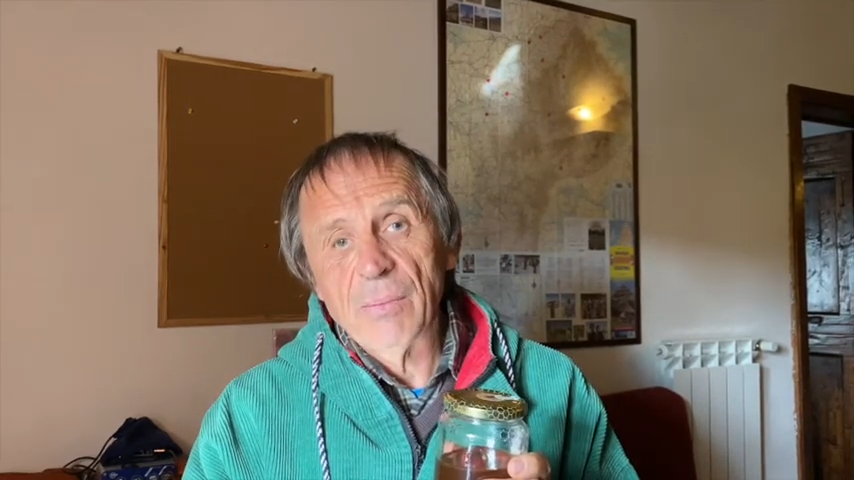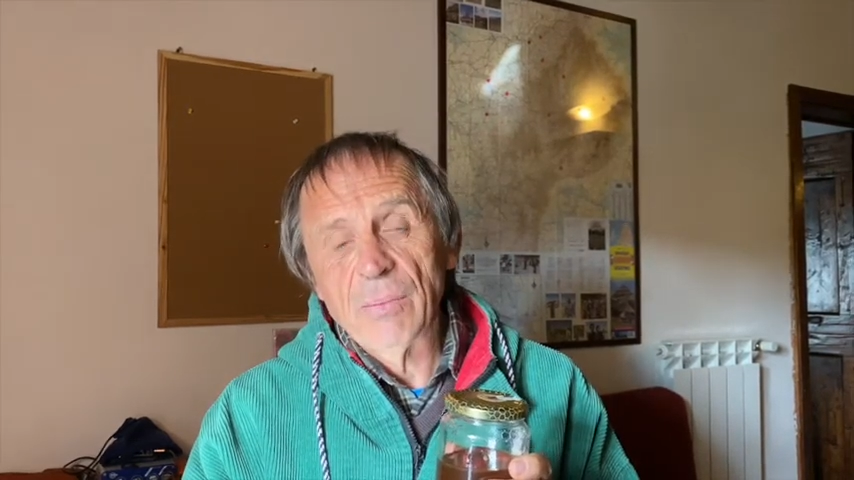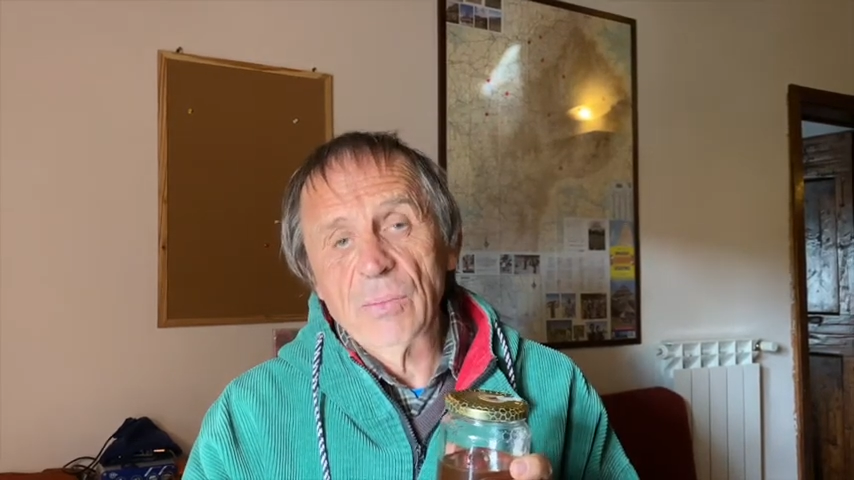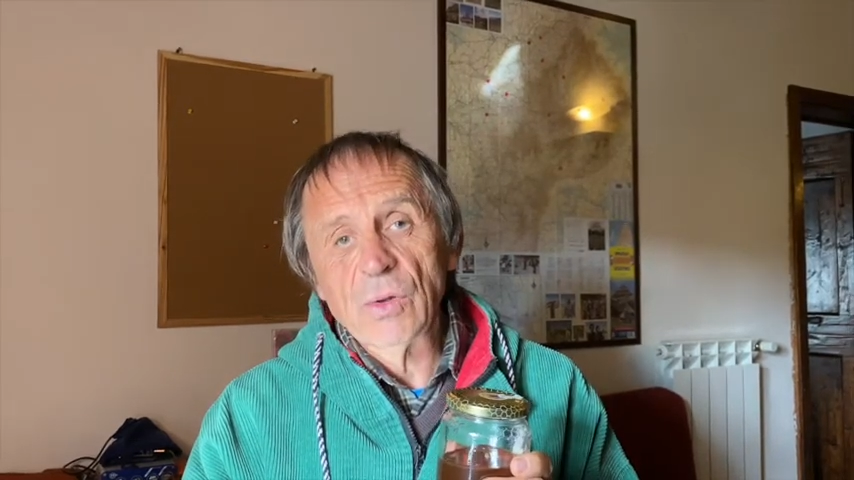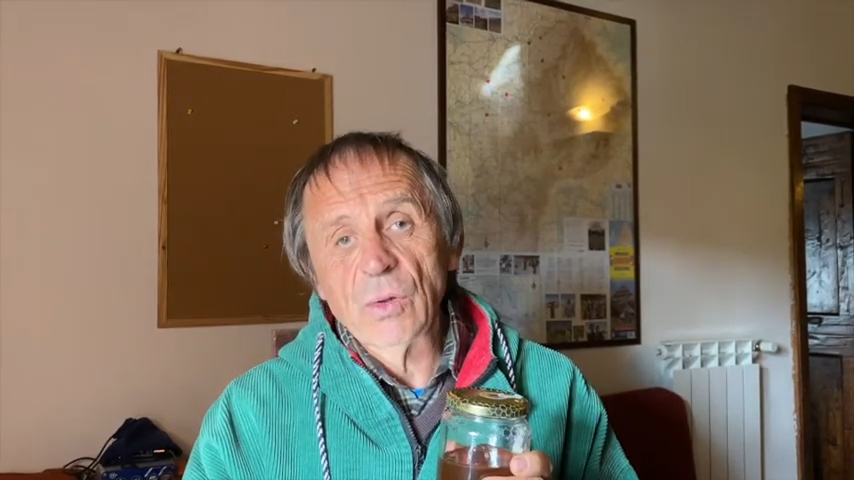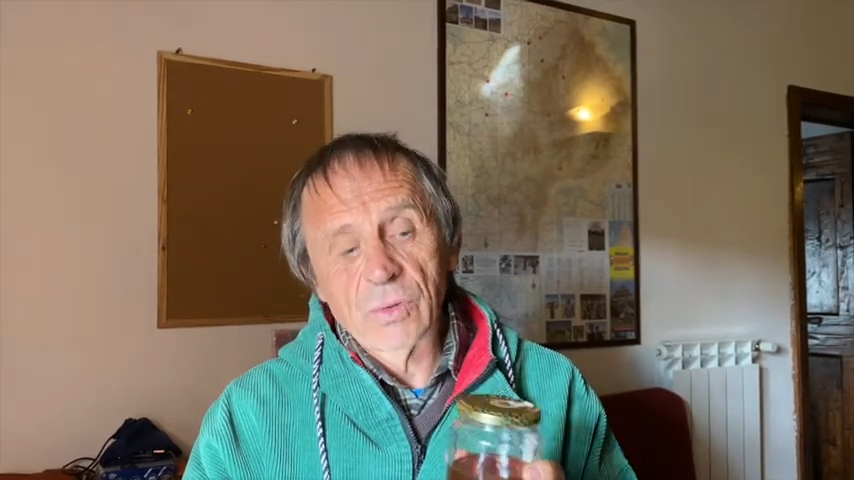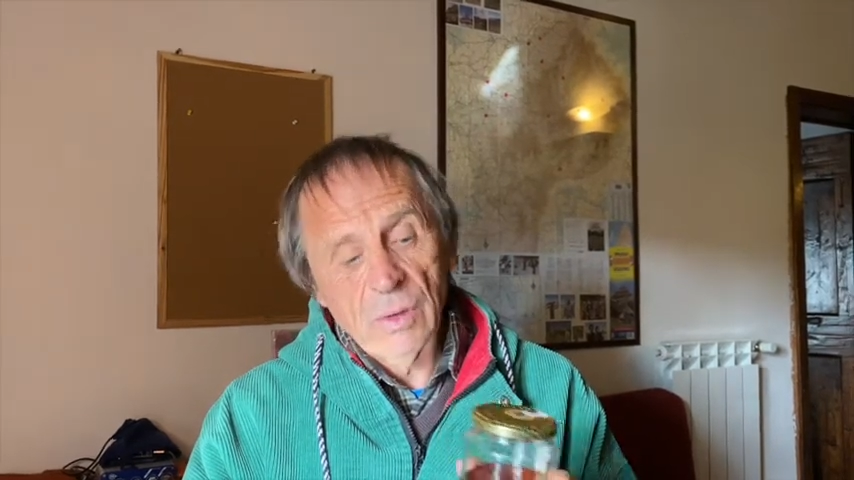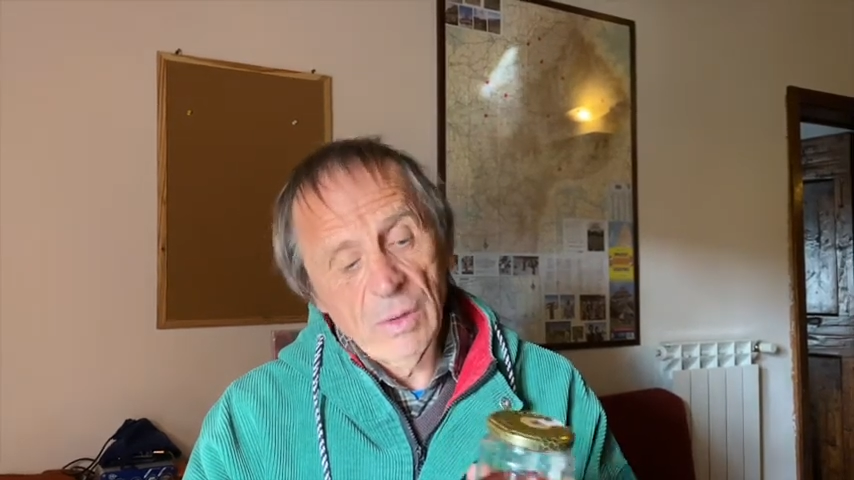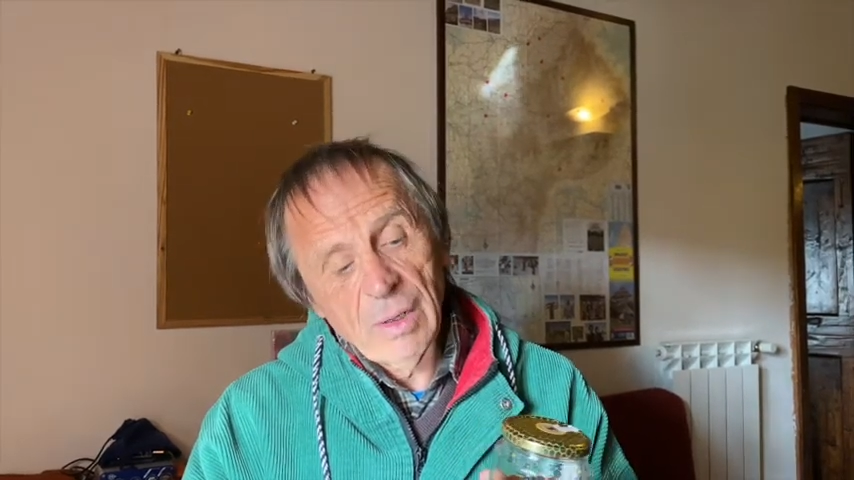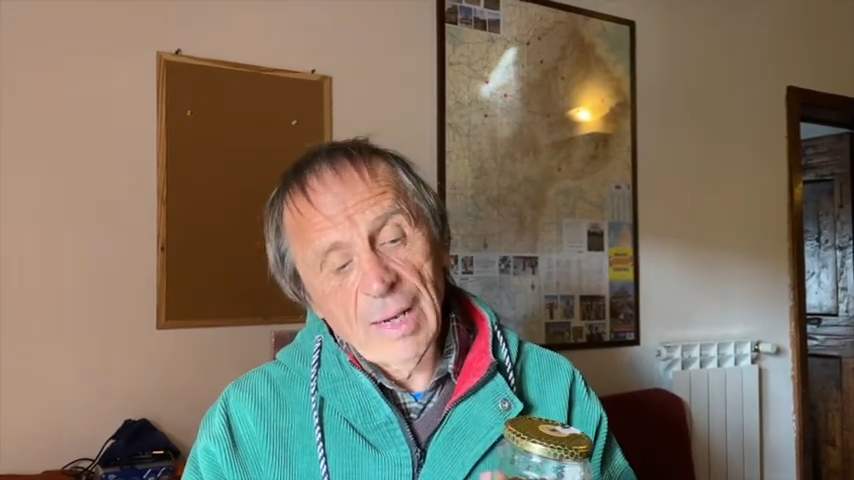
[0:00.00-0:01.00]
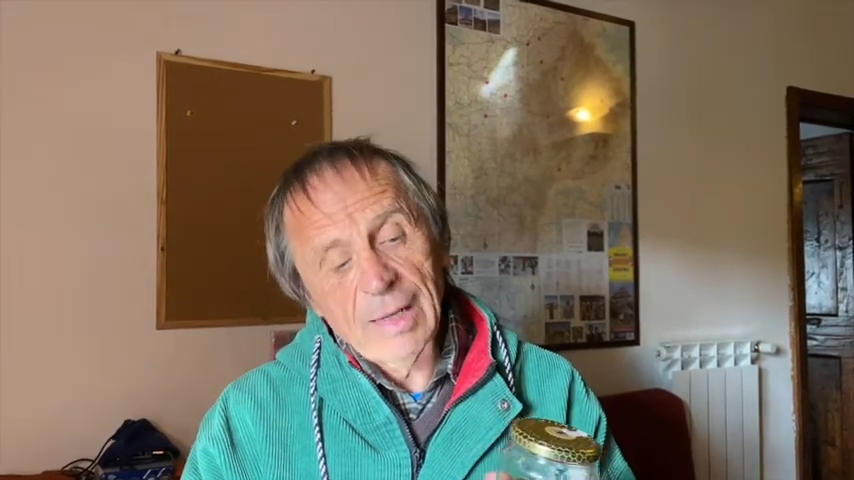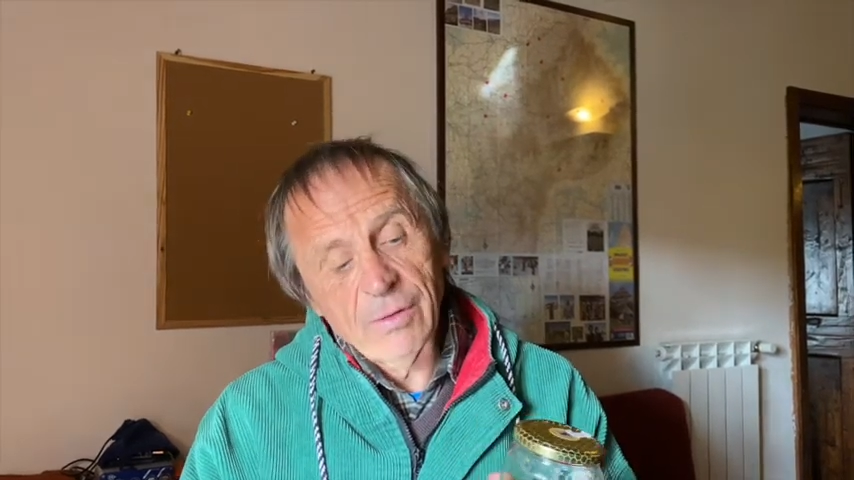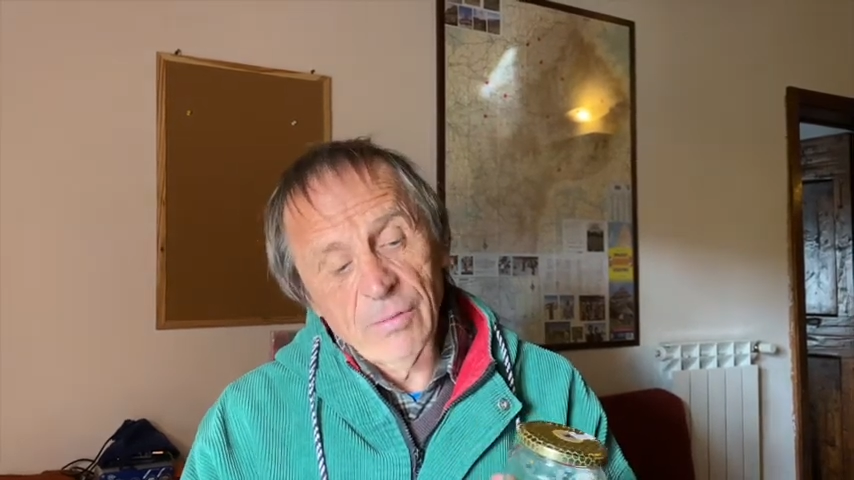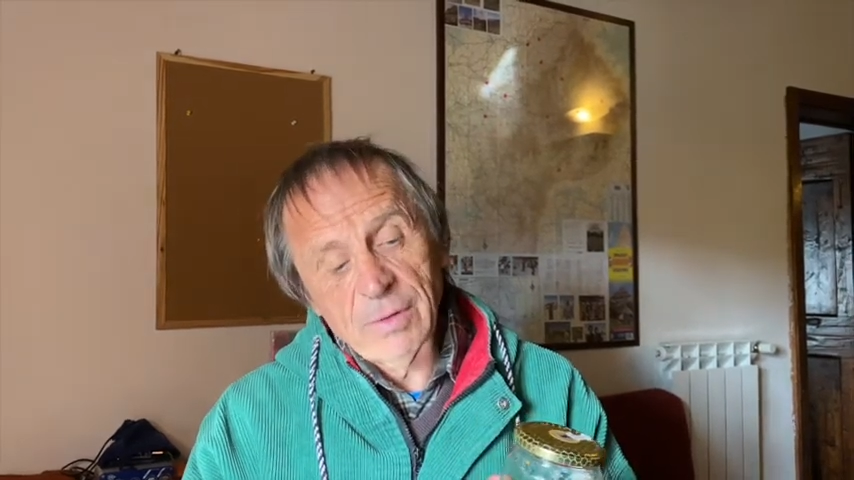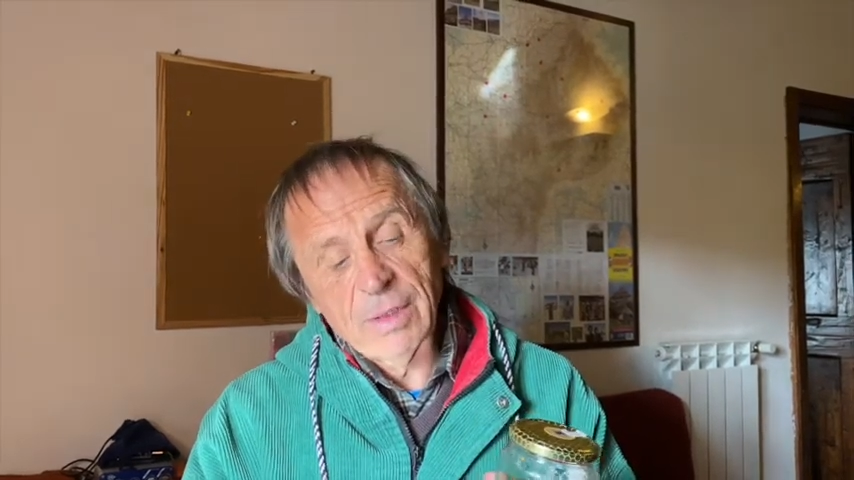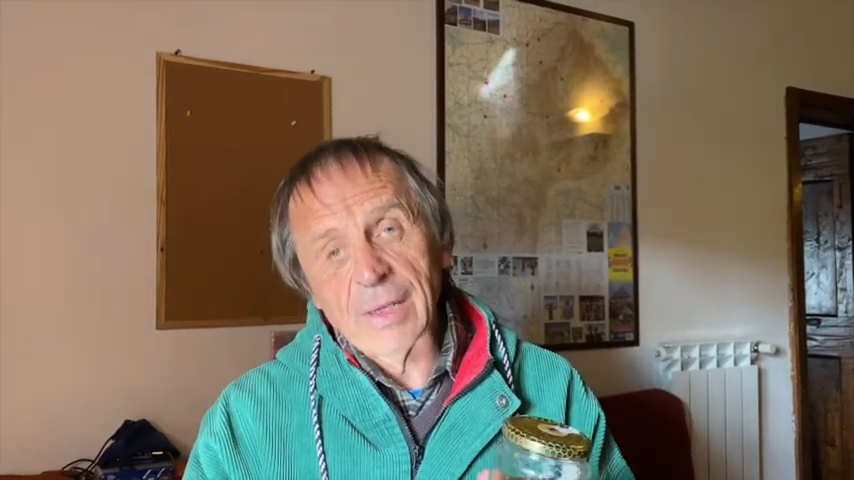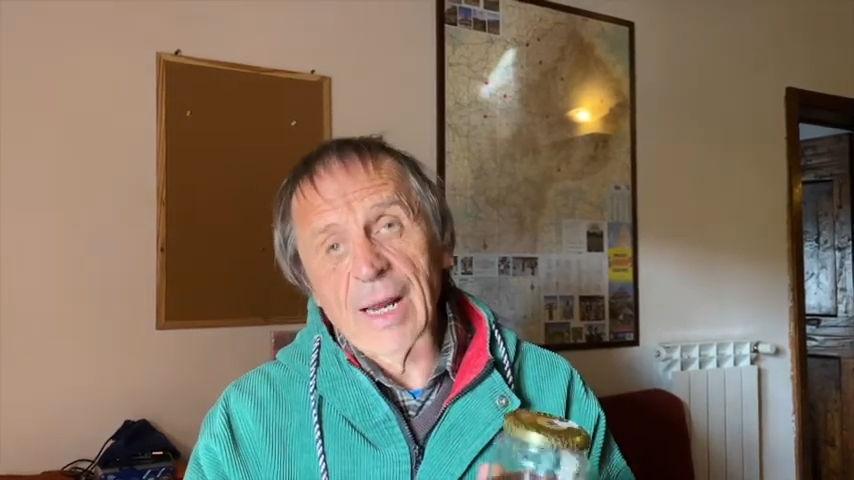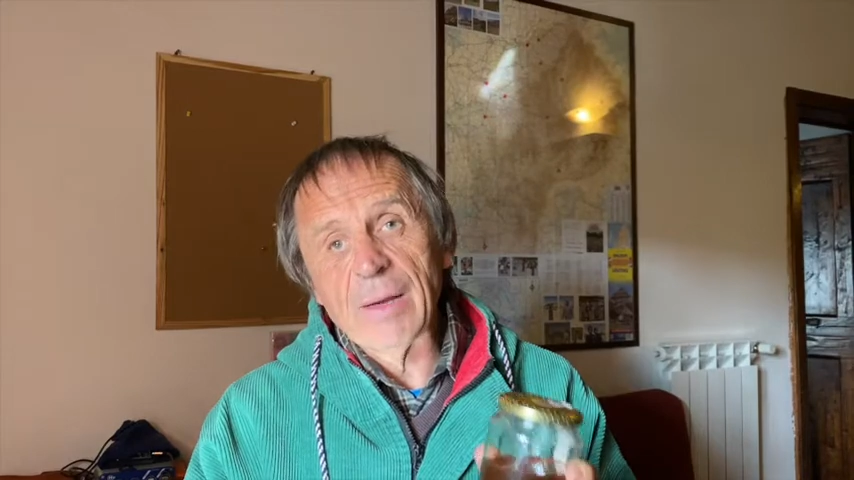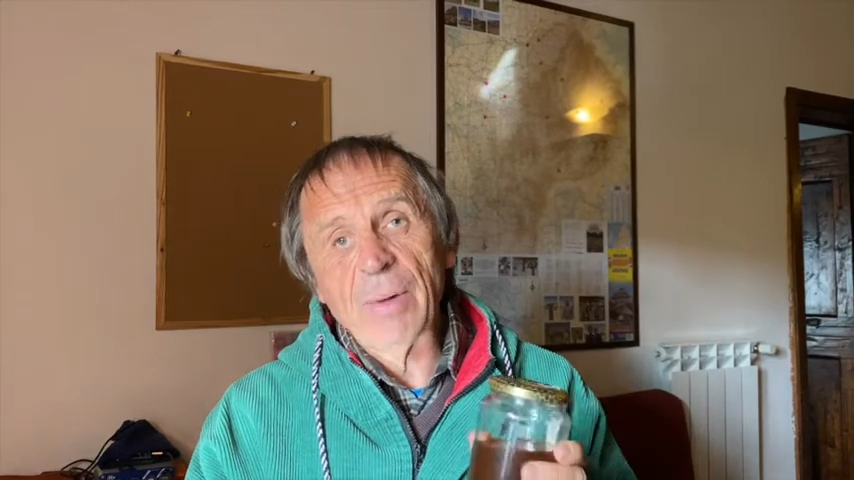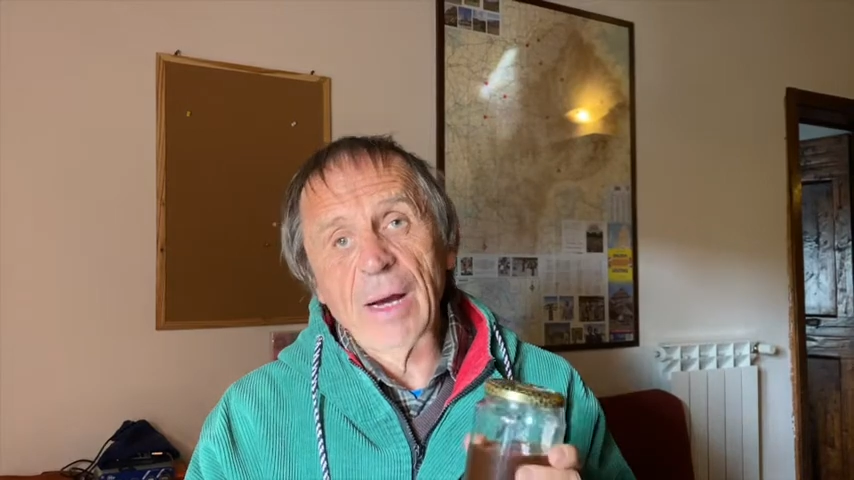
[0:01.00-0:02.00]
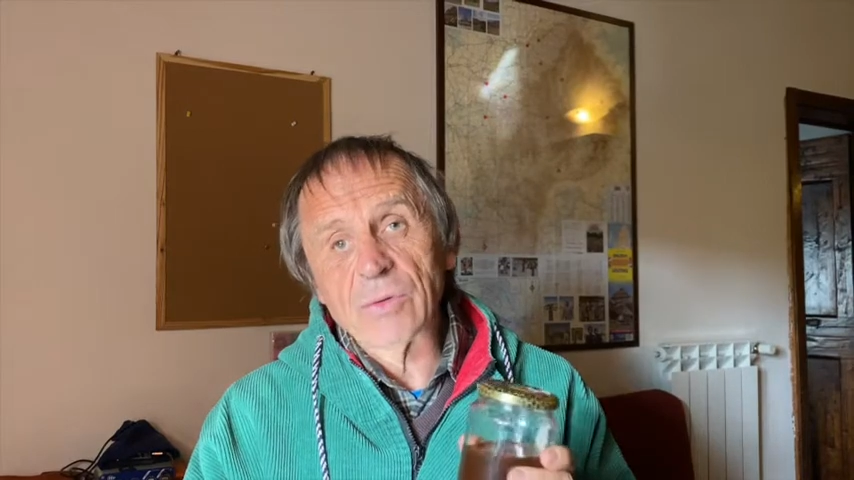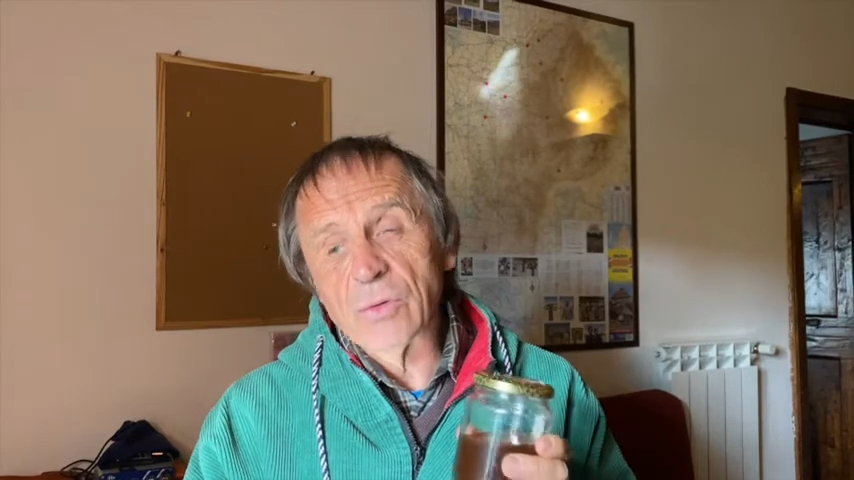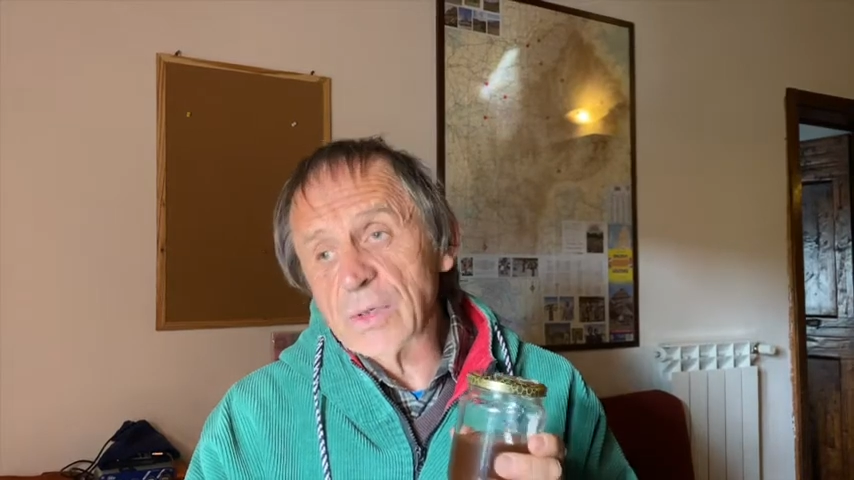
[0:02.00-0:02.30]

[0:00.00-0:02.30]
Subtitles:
Not like with the dry powder,